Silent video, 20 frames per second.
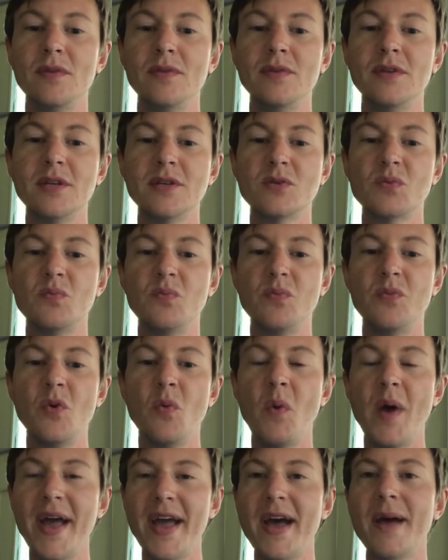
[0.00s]
does the
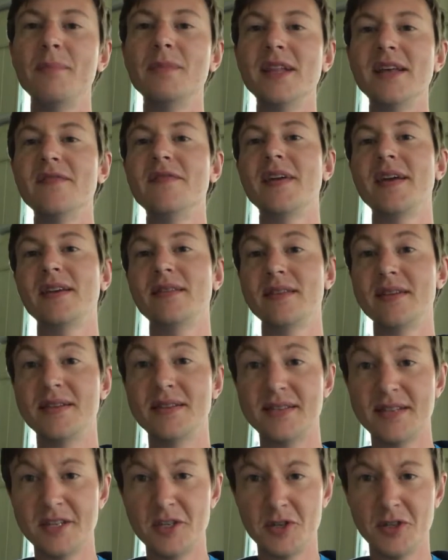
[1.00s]
way I'm living, the
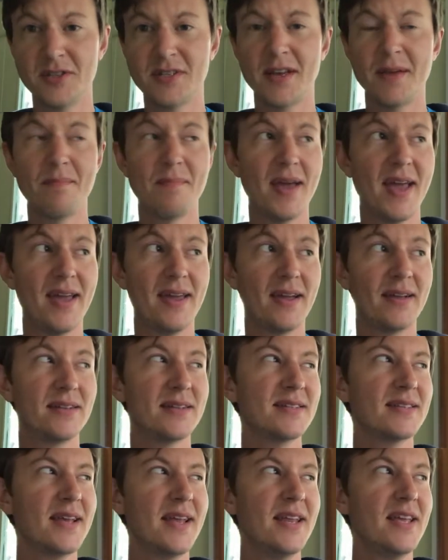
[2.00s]
decisions I'm making,
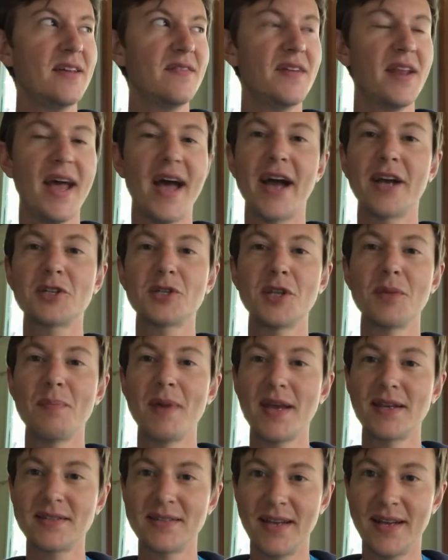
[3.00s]
does any of it actually
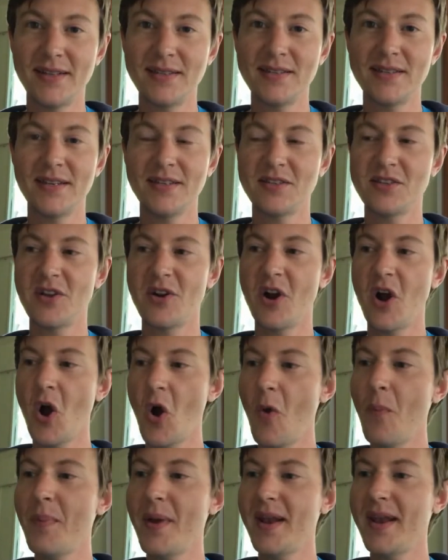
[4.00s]
make sense? Is there
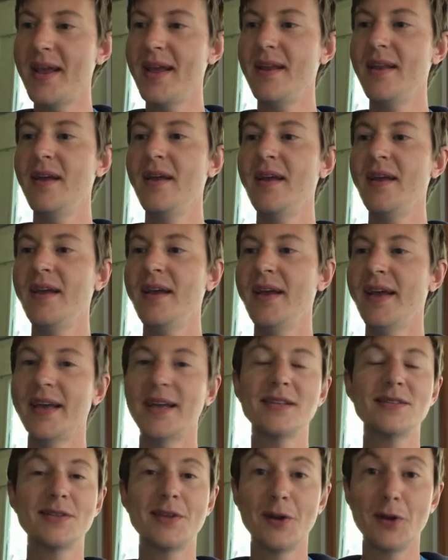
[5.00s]
hope in it?
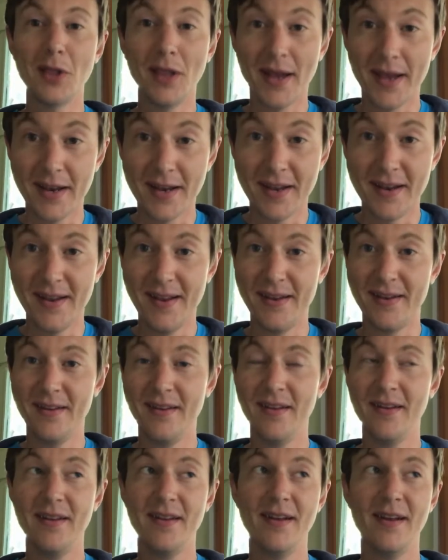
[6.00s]
Is there light in it?
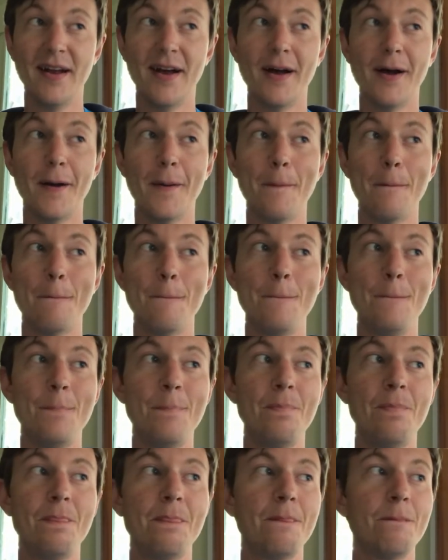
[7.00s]

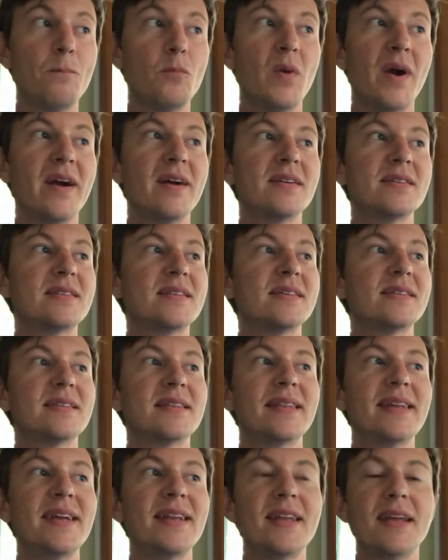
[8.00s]
Where is this
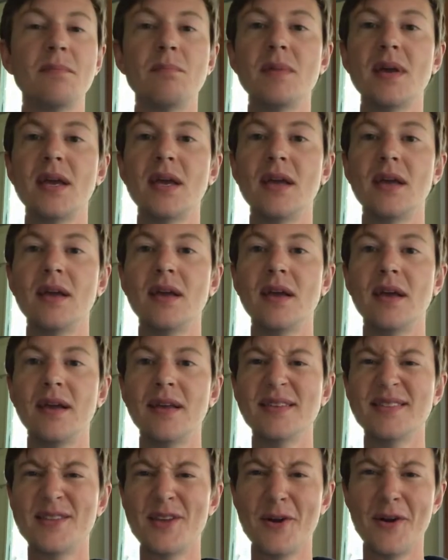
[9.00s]
leading me?
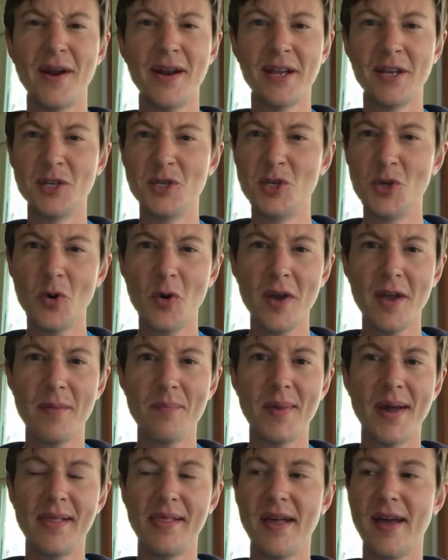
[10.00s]
Is there any joy
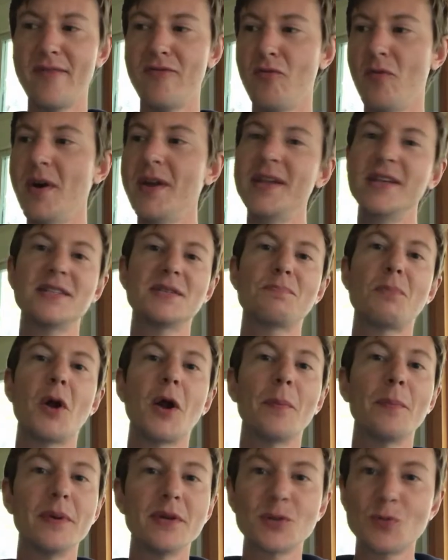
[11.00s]
in my life? What is
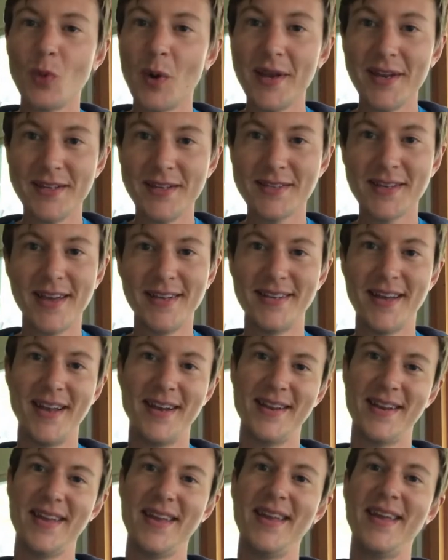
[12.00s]
purpose? What is
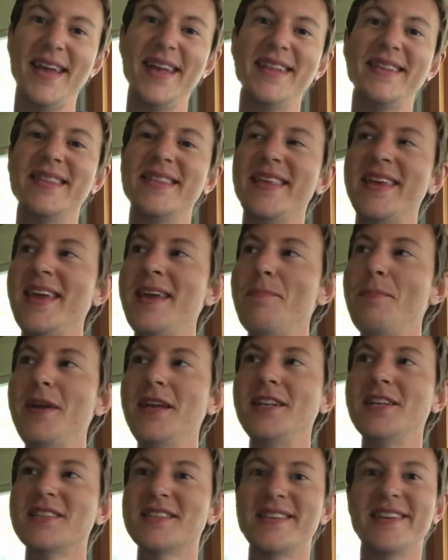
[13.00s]
identity? The
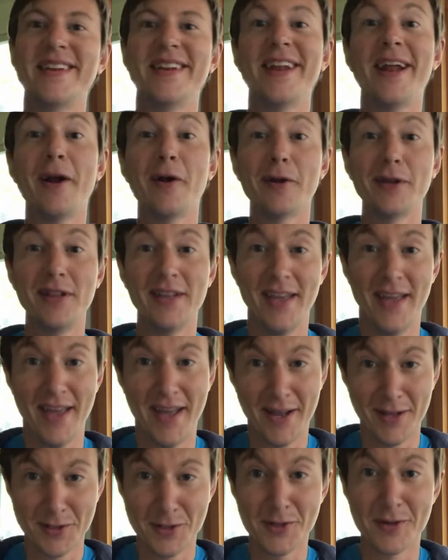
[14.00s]
EP doesn't inherently
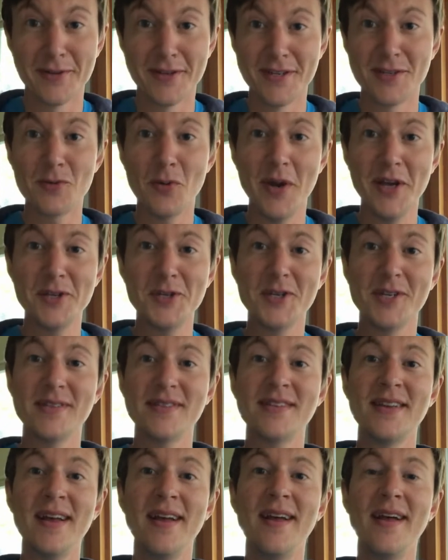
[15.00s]
answer these
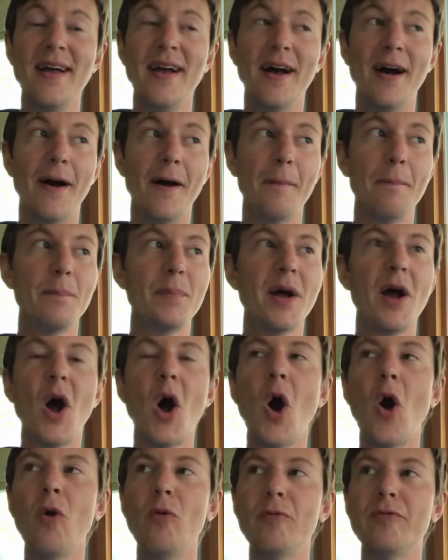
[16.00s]
questions, but
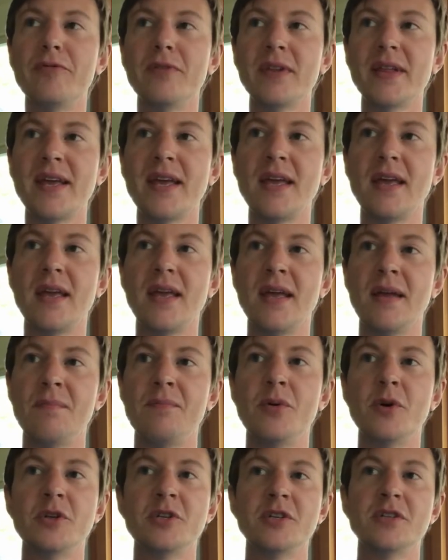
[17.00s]
hopefully it
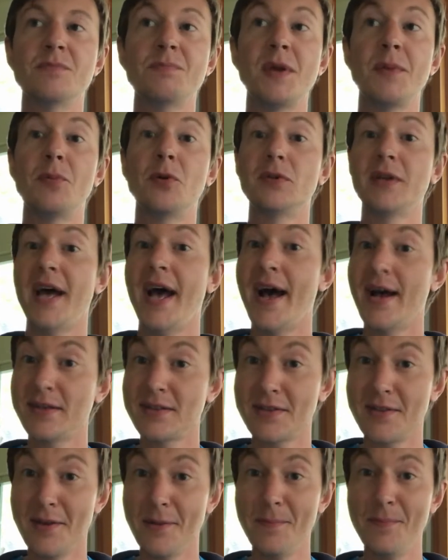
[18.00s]
pushes people to
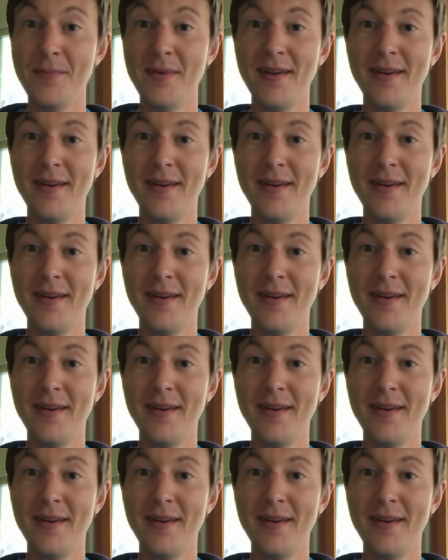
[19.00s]
ask them.